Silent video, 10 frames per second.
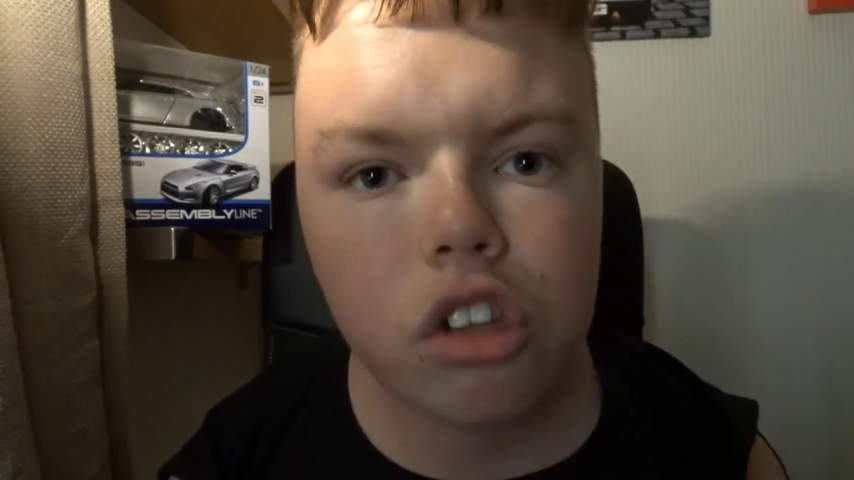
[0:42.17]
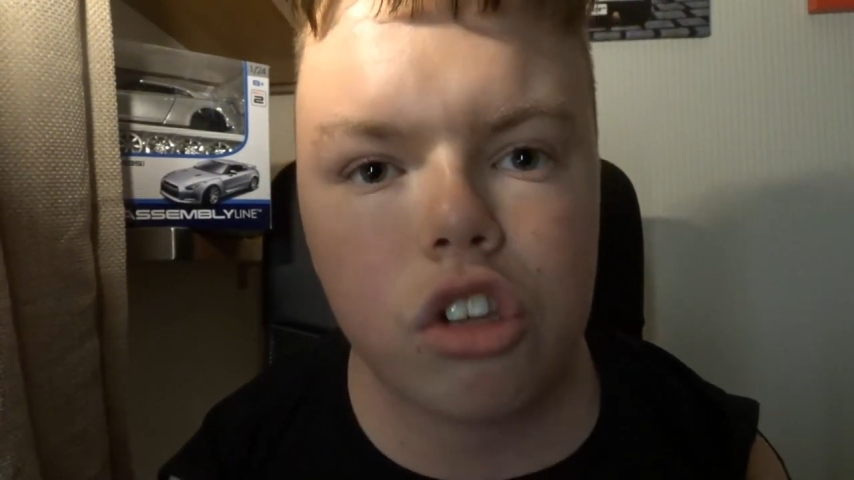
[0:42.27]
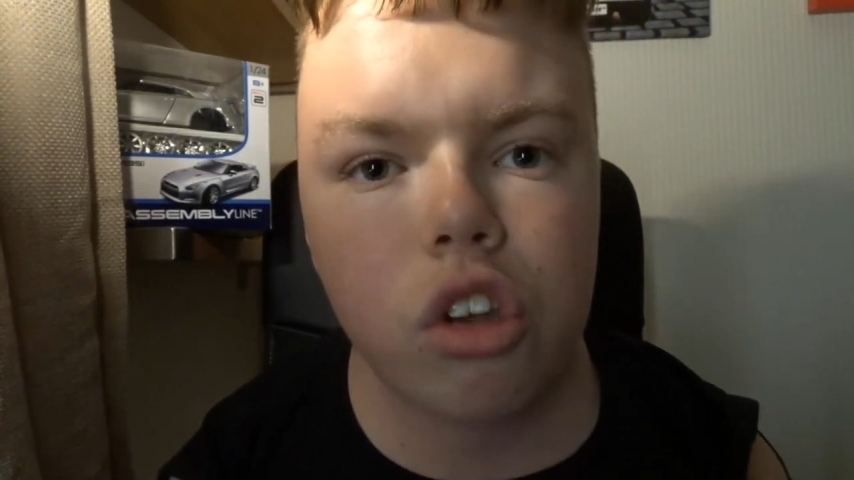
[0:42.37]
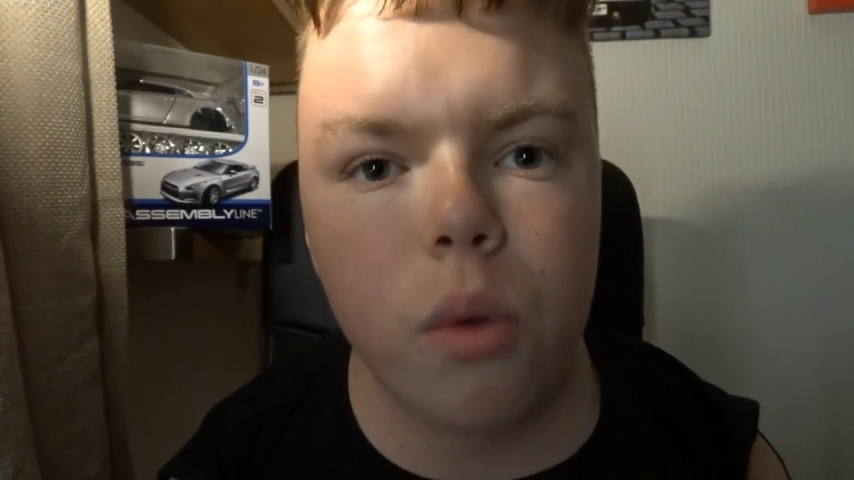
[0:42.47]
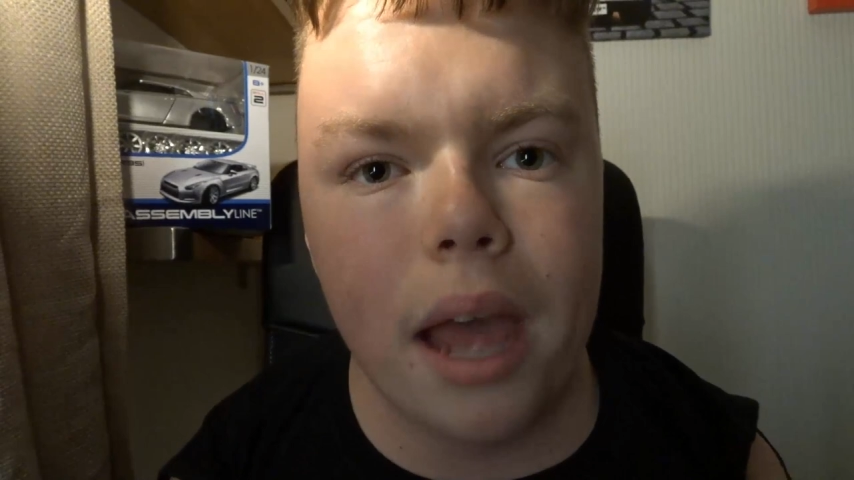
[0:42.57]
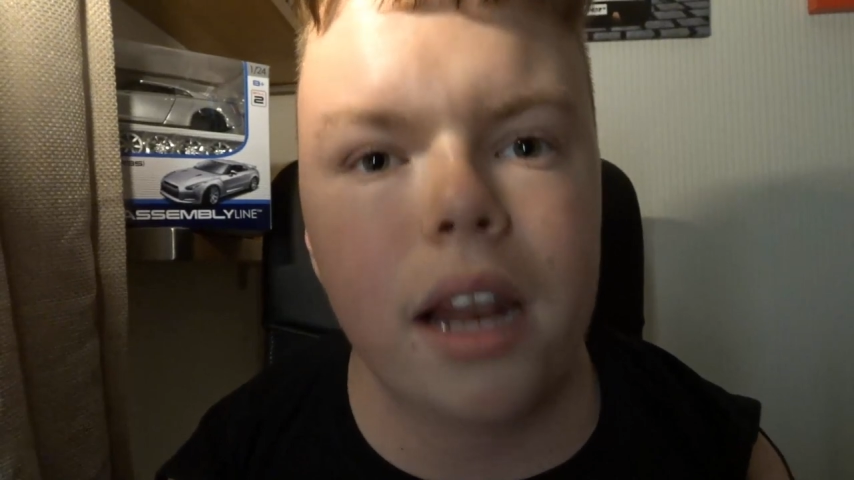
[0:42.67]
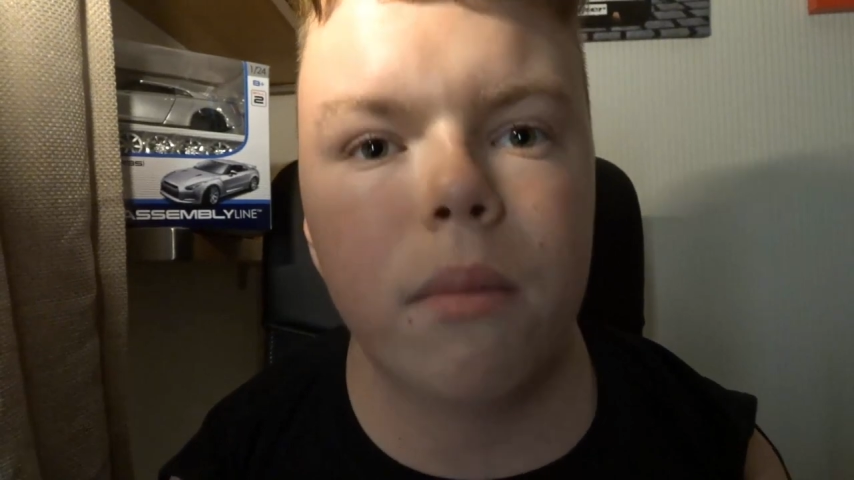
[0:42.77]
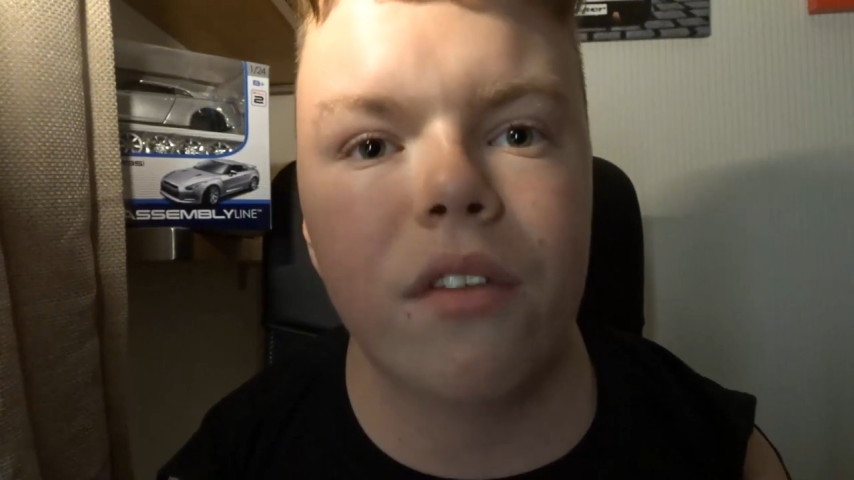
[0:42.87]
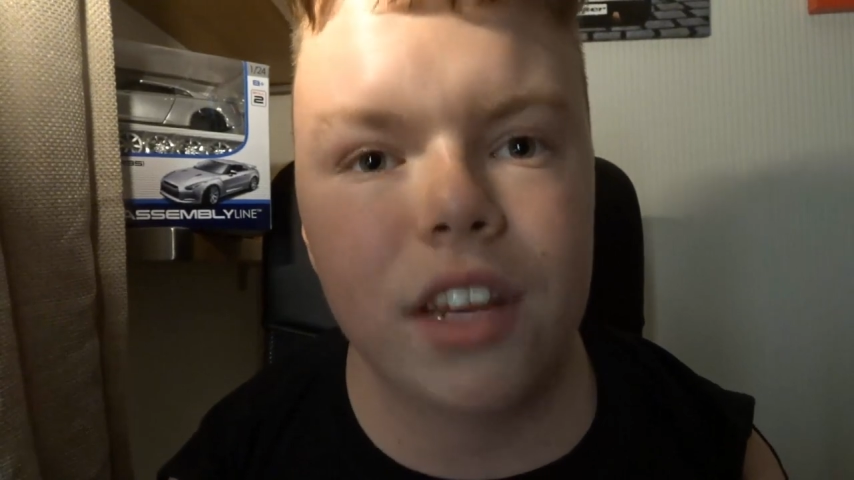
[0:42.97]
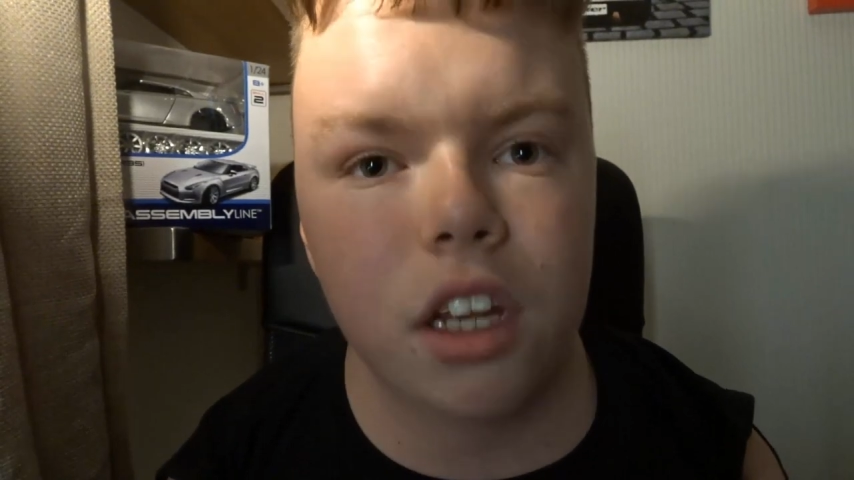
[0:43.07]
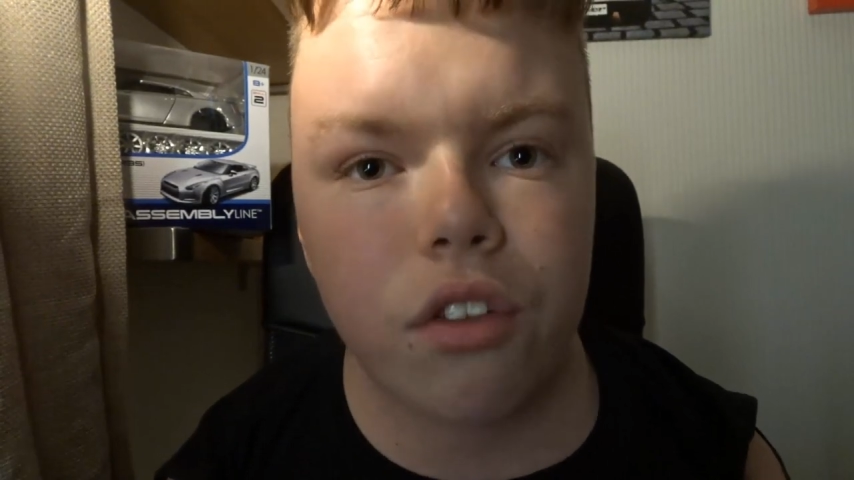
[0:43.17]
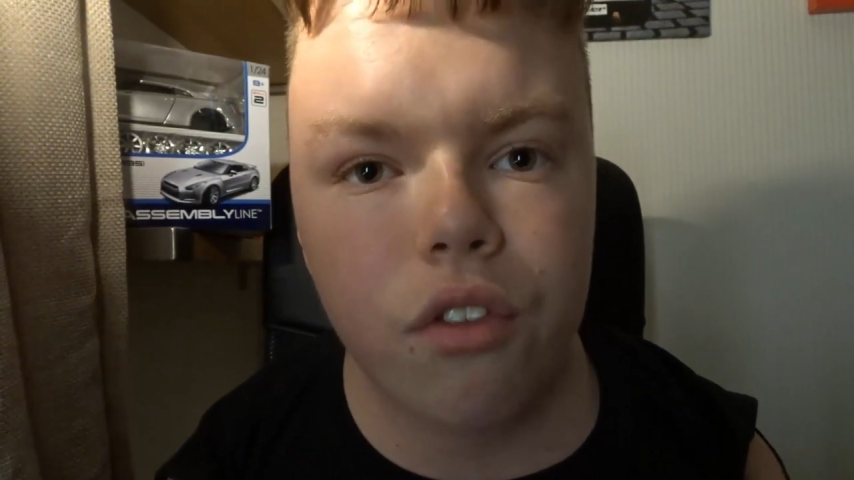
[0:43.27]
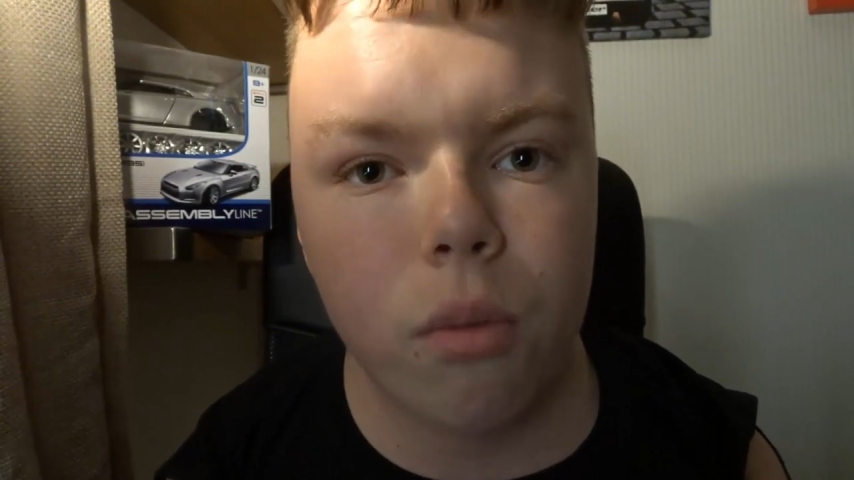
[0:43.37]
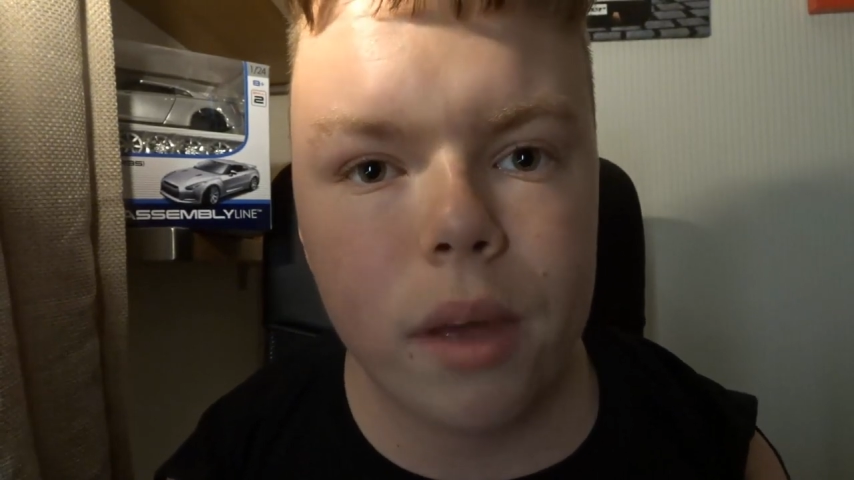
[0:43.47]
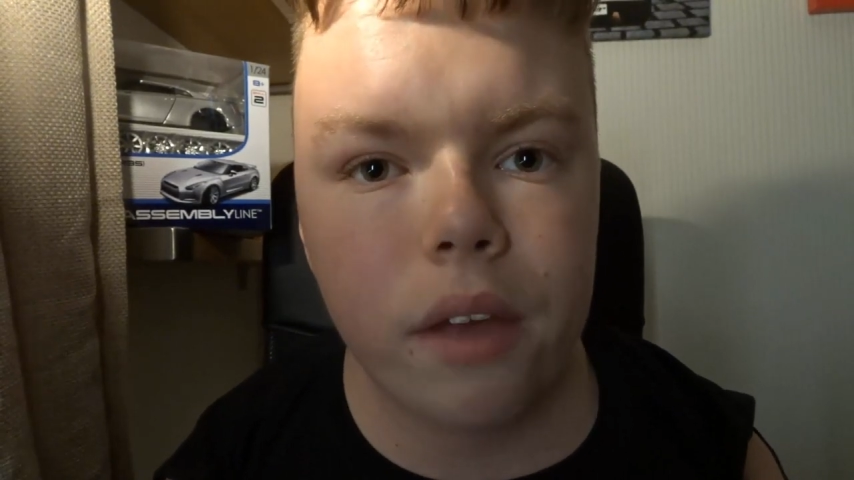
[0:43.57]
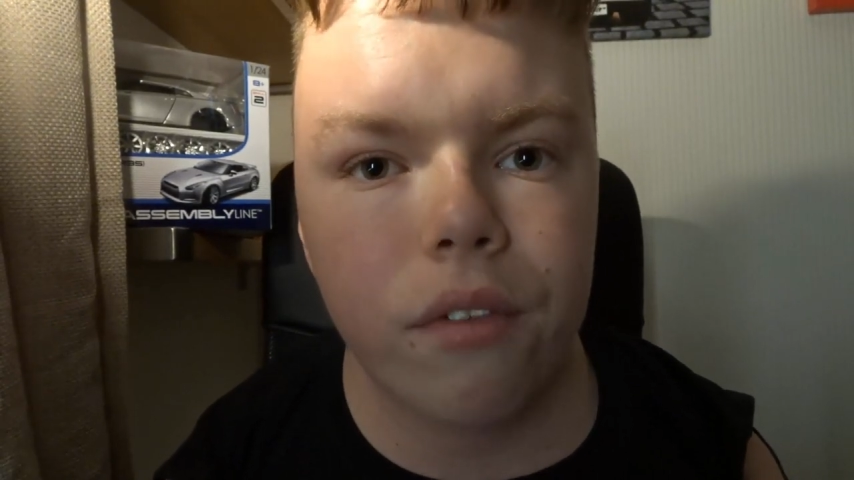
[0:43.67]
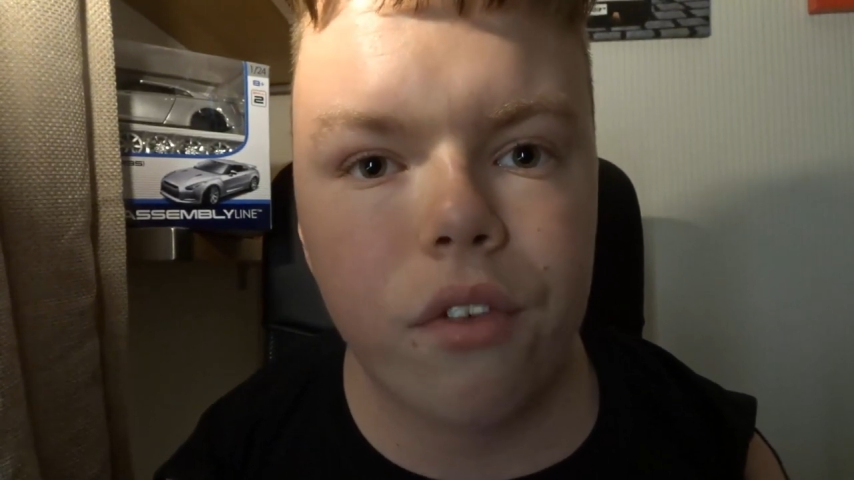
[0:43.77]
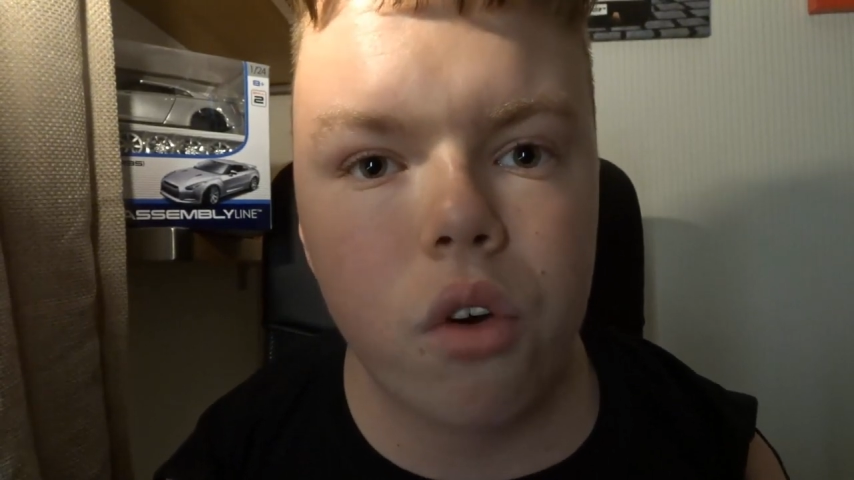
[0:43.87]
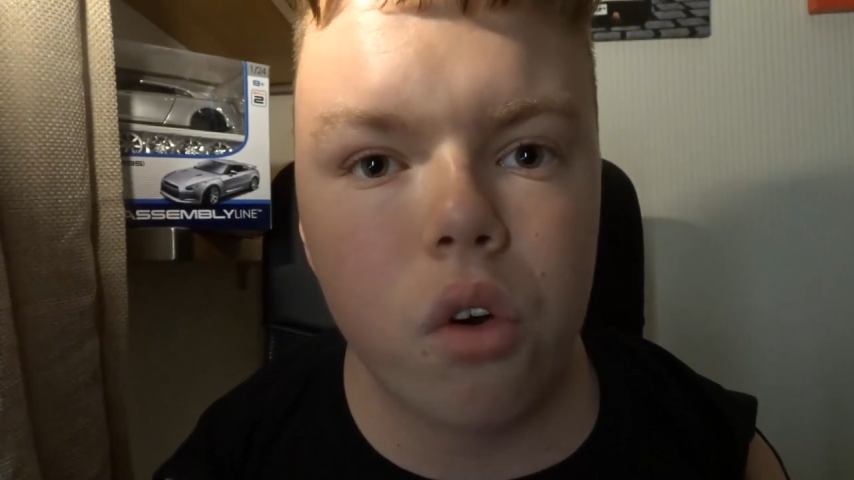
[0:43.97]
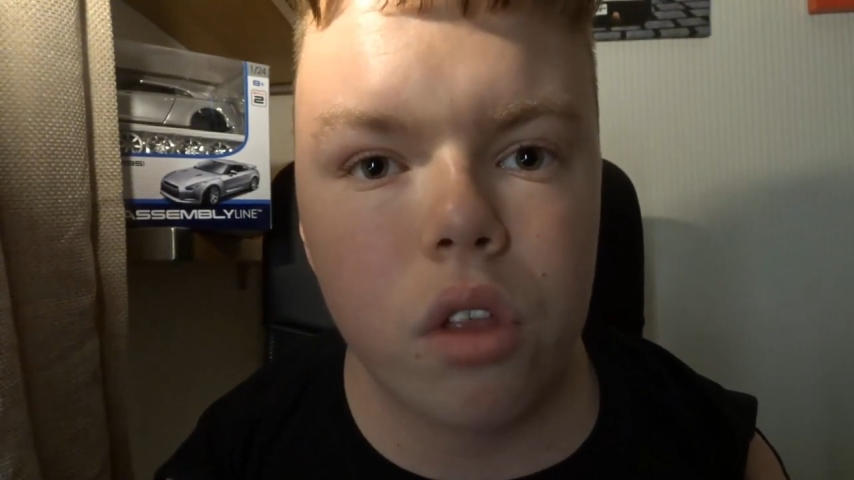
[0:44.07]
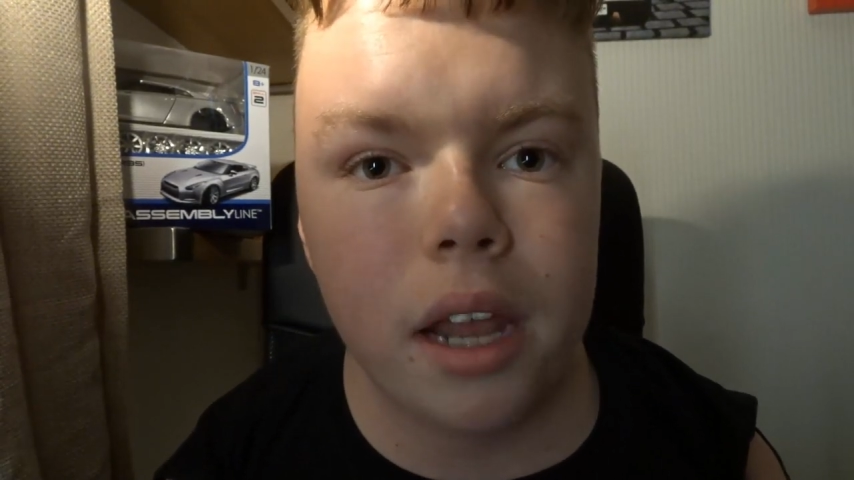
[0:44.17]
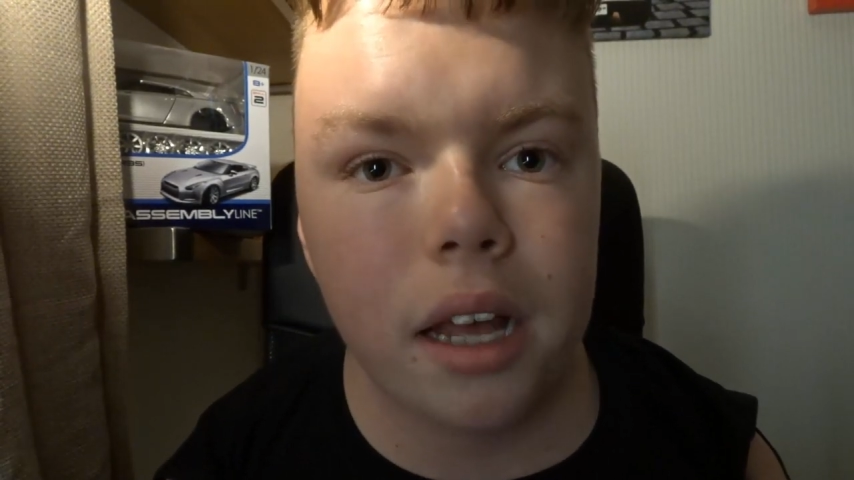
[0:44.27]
to edit my videos for me for the